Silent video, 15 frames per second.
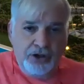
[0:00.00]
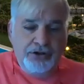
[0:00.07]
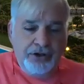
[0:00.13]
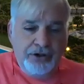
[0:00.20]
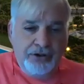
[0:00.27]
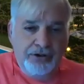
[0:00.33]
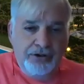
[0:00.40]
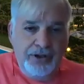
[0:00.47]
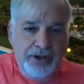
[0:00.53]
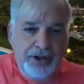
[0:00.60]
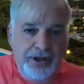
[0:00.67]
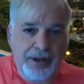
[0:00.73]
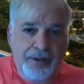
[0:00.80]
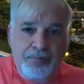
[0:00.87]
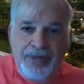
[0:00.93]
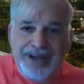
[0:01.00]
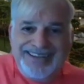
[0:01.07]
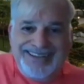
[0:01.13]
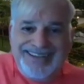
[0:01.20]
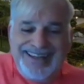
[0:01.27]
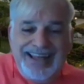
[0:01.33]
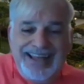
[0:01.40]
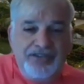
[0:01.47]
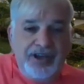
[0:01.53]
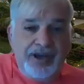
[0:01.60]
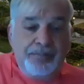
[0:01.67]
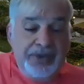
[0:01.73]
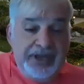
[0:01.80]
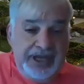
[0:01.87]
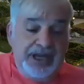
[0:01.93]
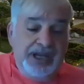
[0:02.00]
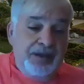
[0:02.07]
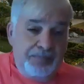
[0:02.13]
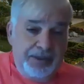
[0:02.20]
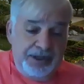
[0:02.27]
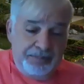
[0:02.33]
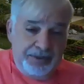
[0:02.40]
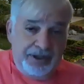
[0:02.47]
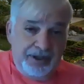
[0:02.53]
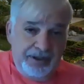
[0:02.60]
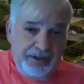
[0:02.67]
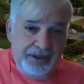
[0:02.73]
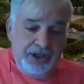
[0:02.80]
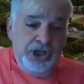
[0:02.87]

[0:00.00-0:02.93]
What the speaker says: odor, but it ends up killing people.